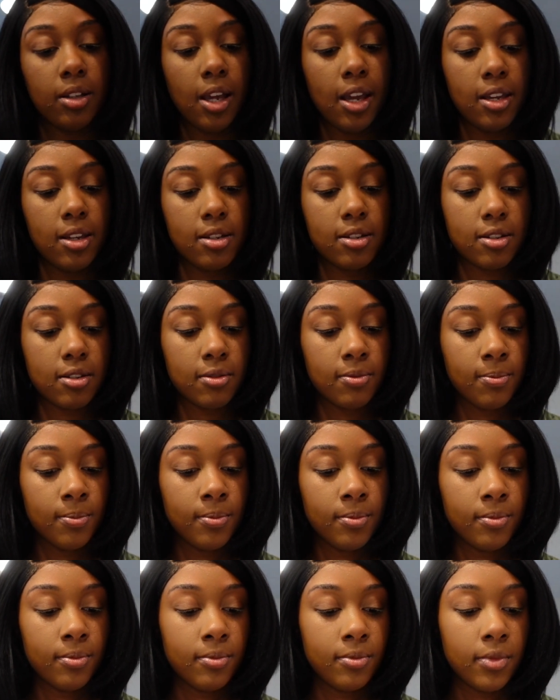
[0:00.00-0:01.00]
Like,
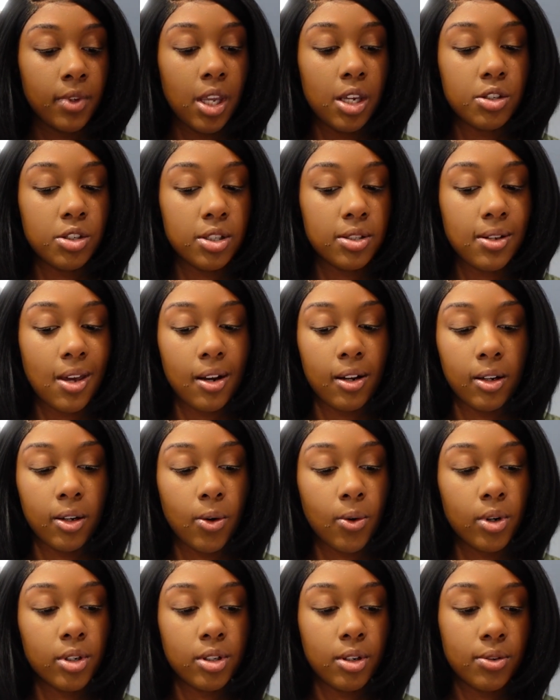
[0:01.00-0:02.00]
it's just at a
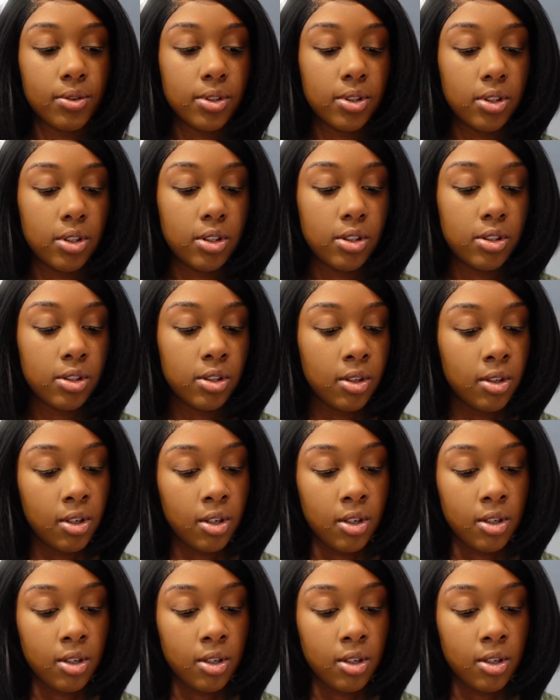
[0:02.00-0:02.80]
lower dosage.